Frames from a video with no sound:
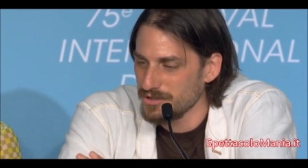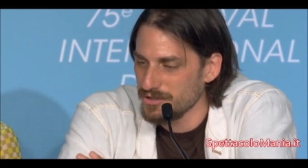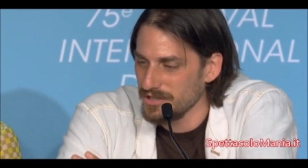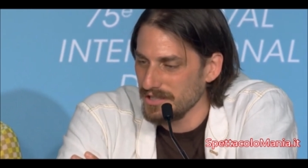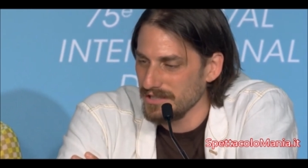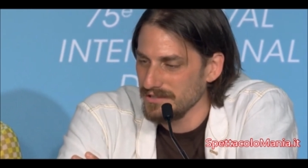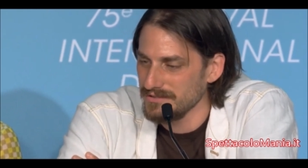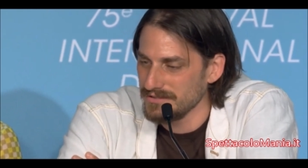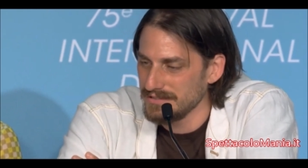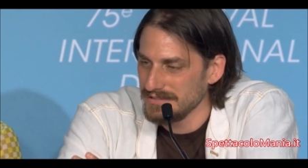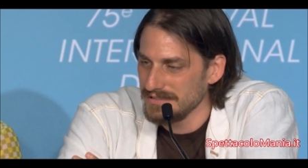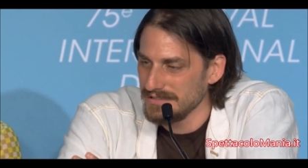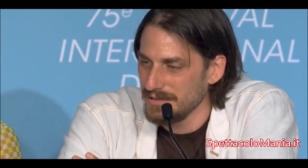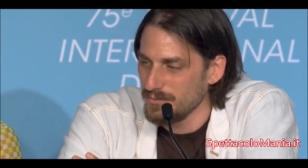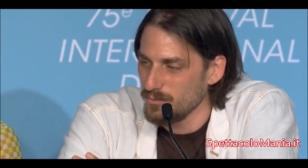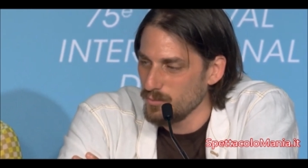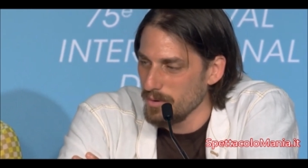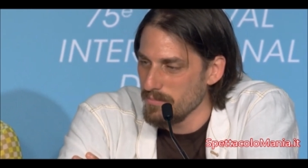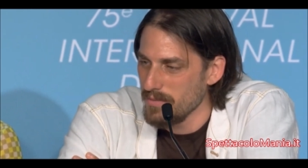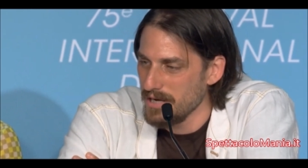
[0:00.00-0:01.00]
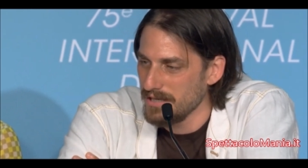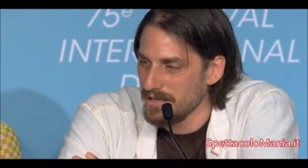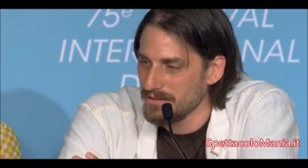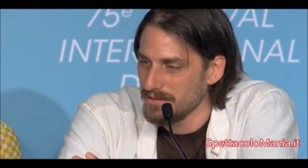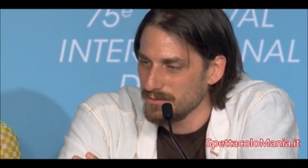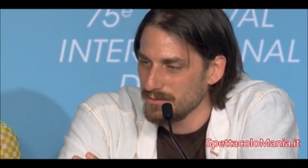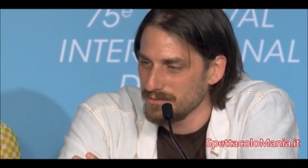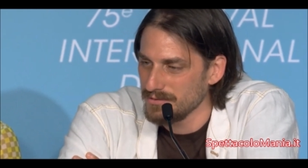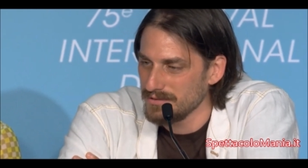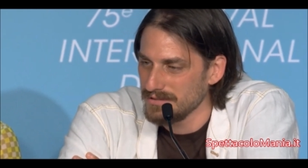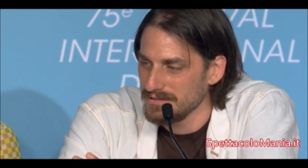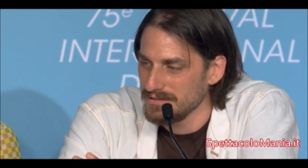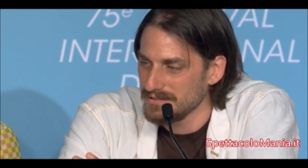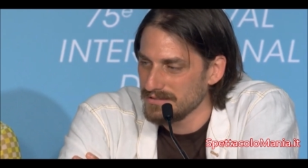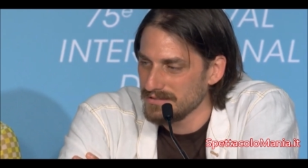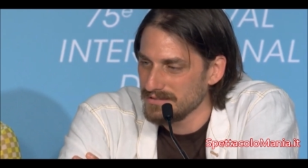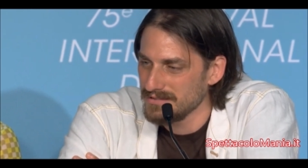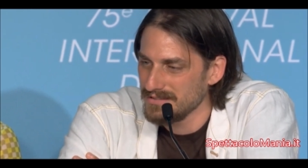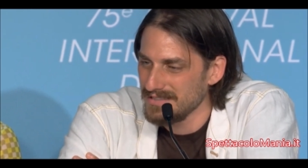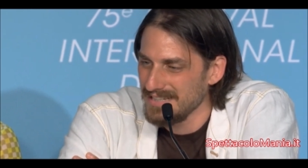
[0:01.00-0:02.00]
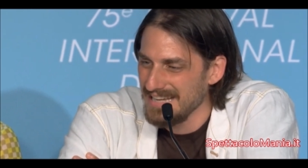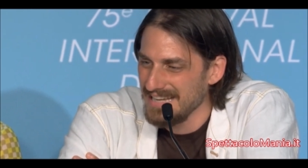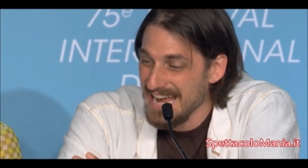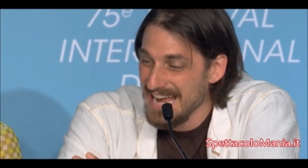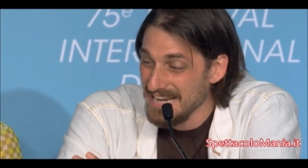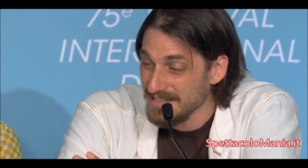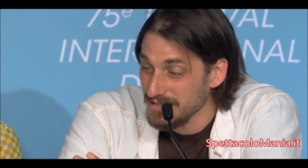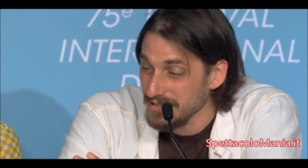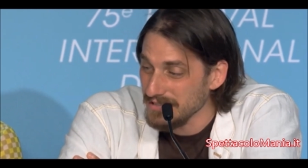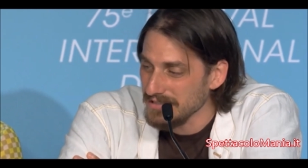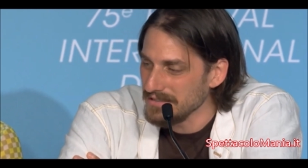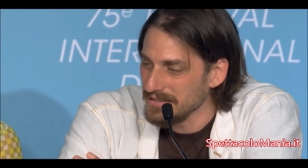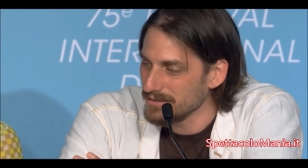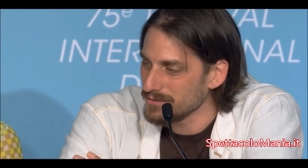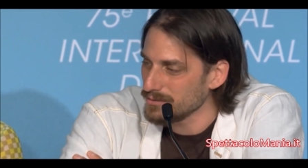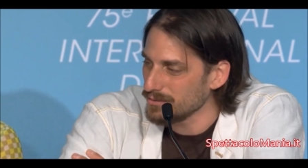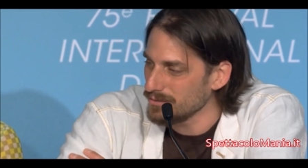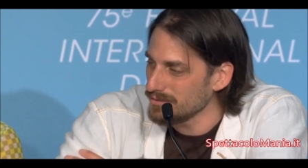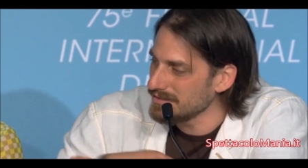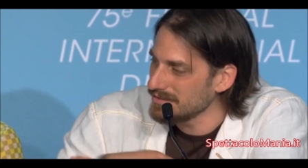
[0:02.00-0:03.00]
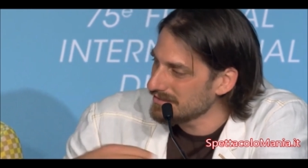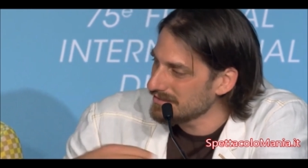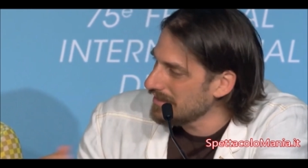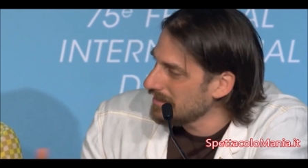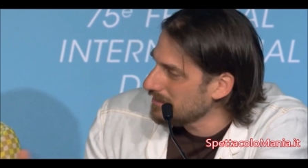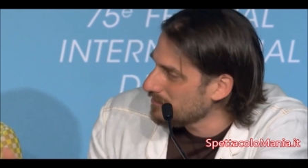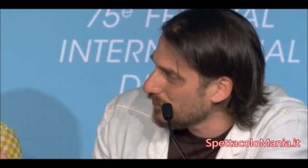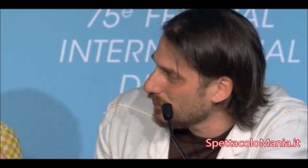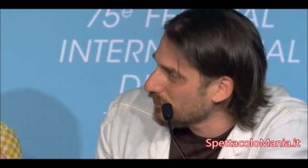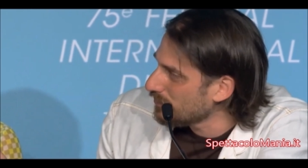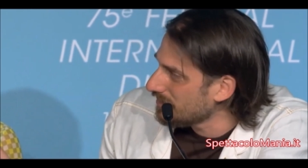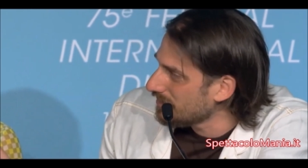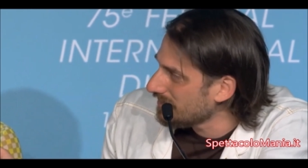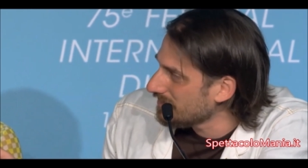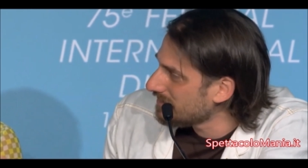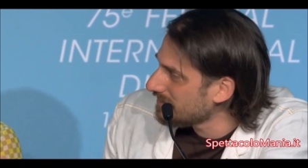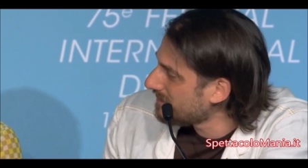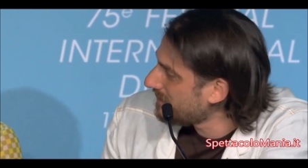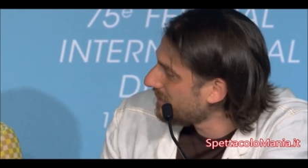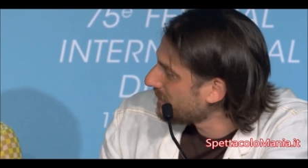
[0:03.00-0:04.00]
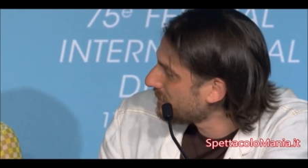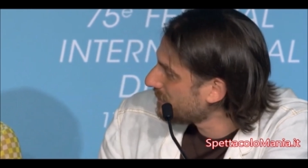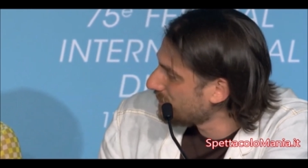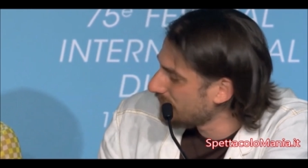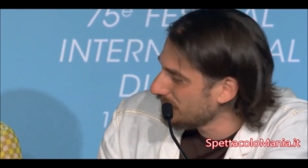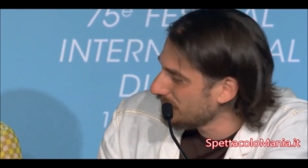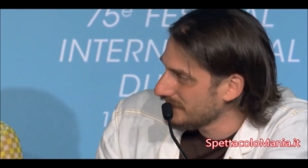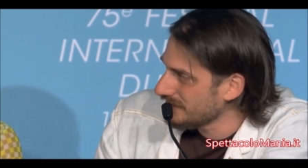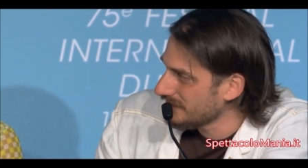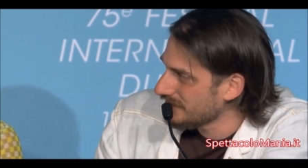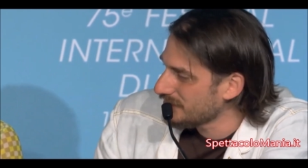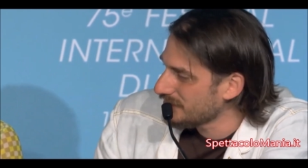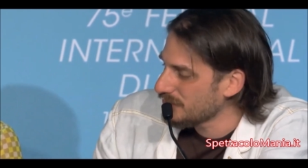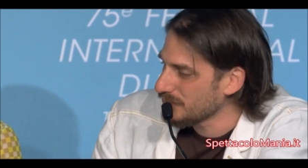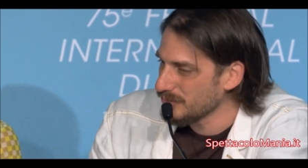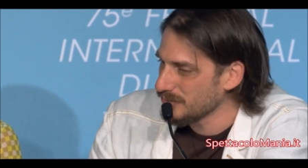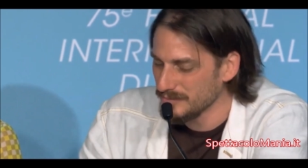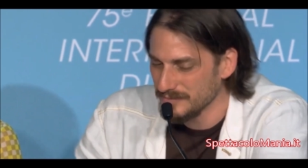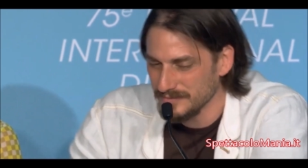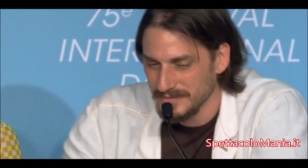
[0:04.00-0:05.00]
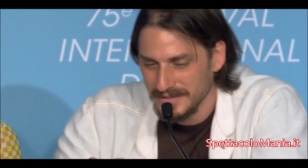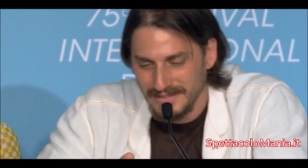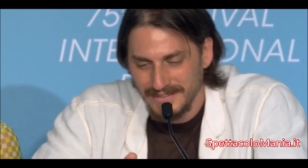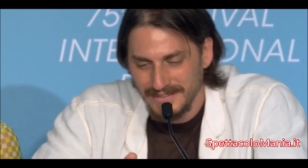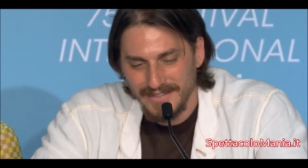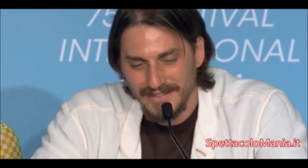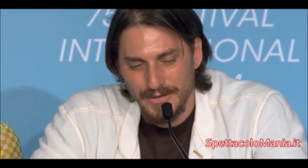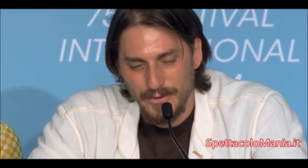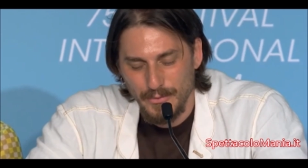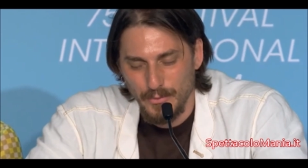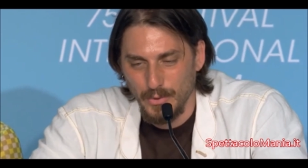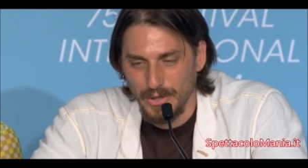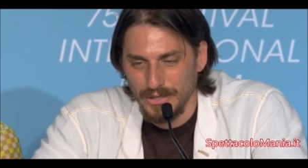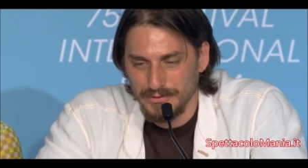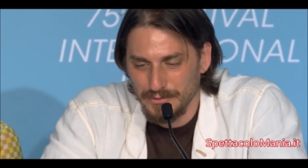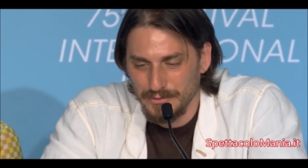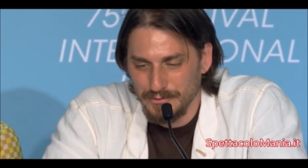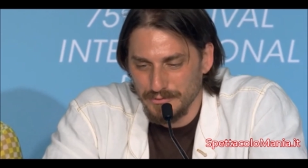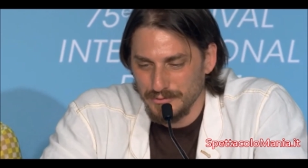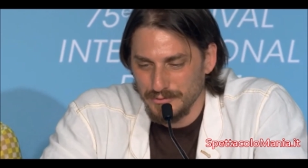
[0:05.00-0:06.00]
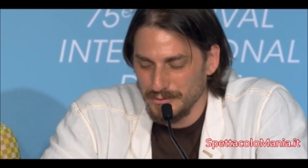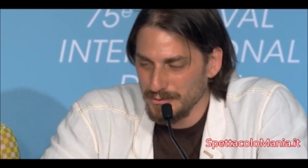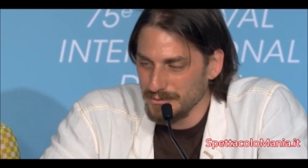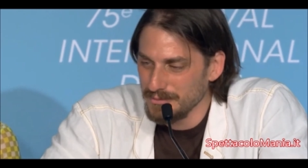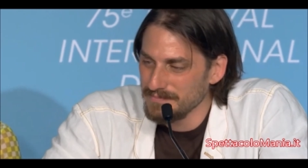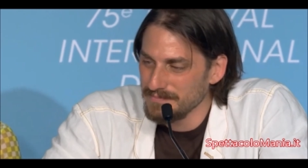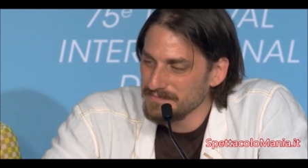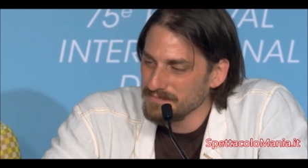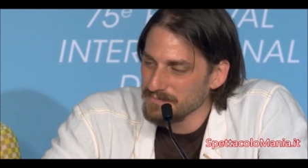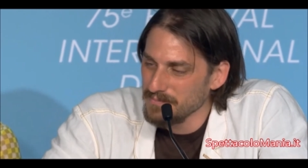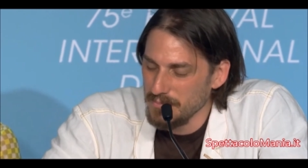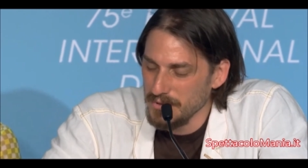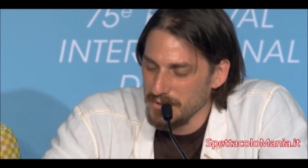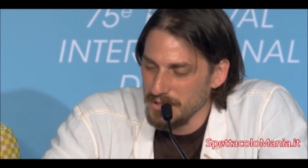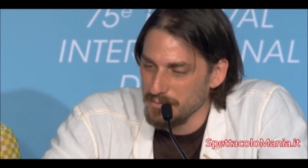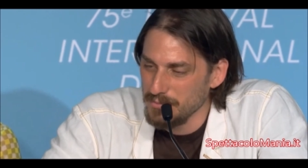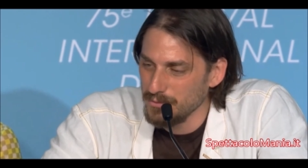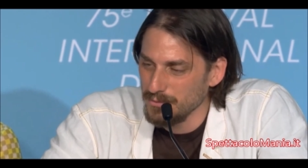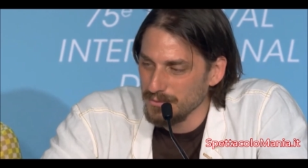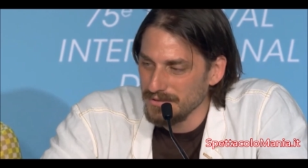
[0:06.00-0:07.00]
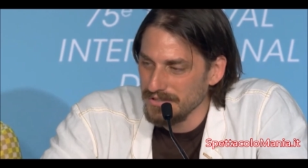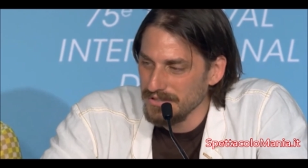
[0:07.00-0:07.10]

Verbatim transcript: each other, and then we met on this eight years on these eight mountains thanks to these two wonderful people